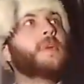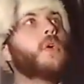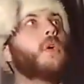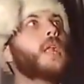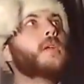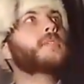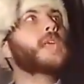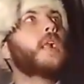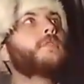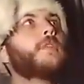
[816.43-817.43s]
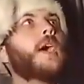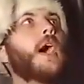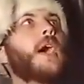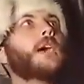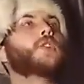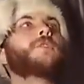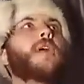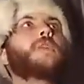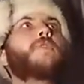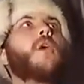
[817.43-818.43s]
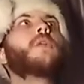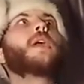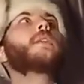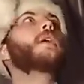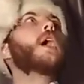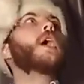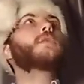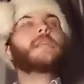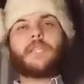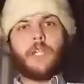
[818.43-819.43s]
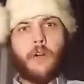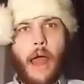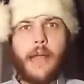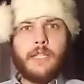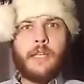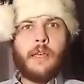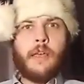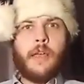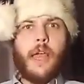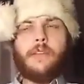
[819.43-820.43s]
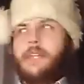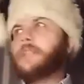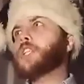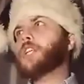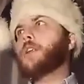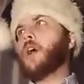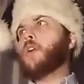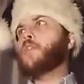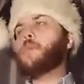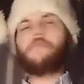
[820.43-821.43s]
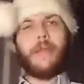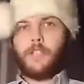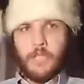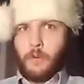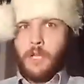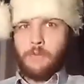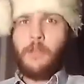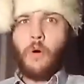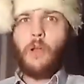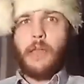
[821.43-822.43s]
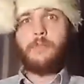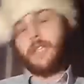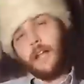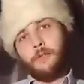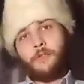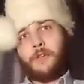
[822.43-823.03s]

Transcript: been calling himself a sort of Evolian aristocrat. A Nietzschean Ubermensch is what he's been calling himself.